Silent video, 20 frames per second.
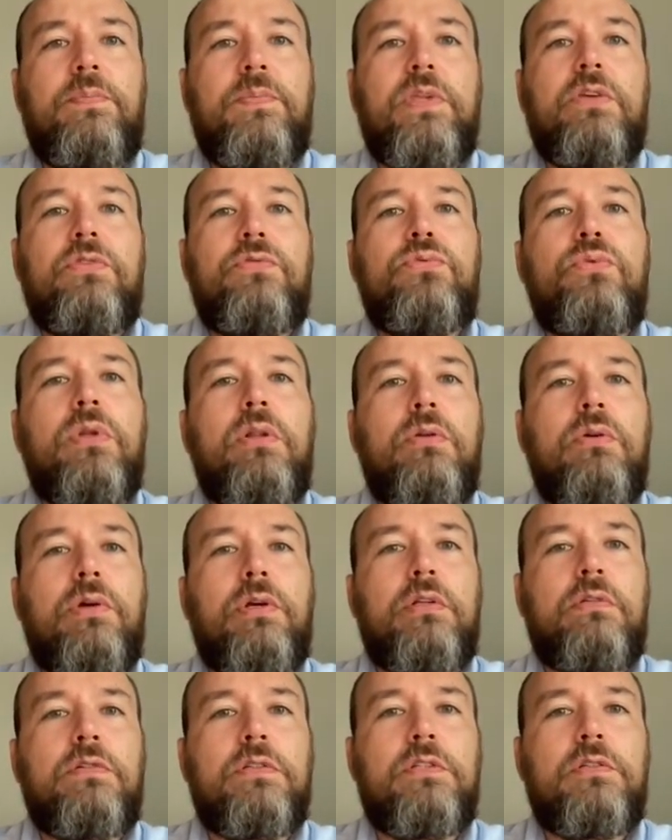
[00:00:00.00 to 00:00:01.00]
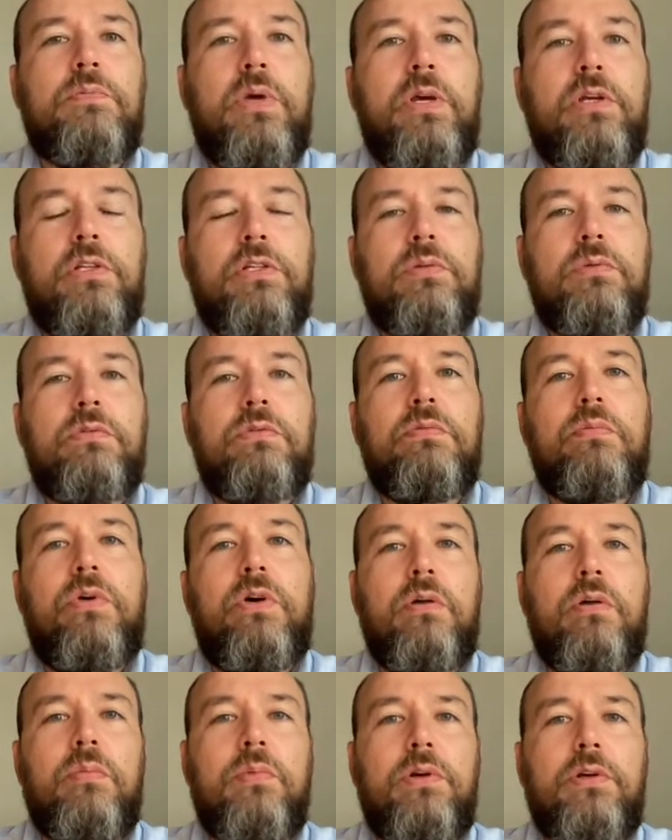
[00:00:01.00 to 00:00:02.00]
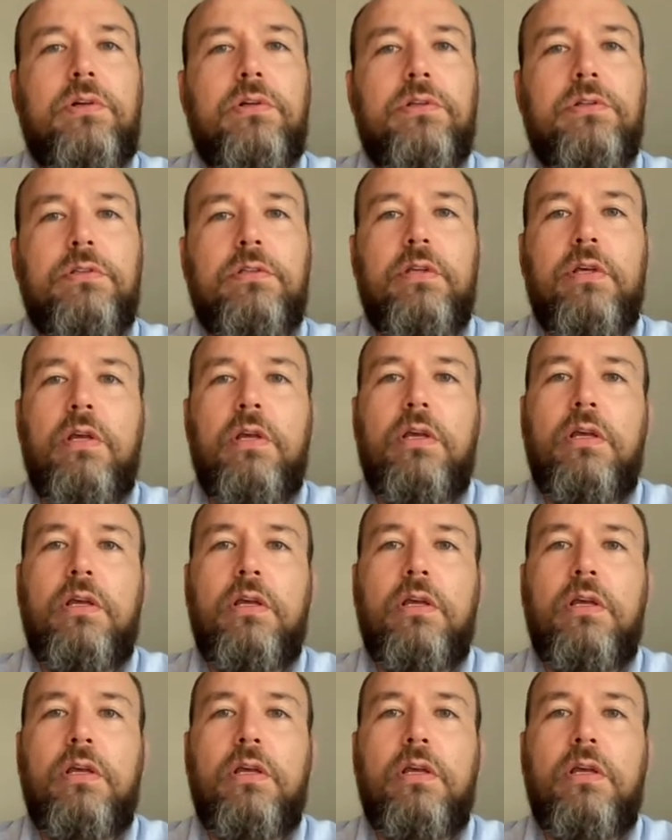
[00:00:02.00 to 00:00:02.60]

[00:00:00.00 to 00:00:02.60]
if we look at the spectrum of biomarkers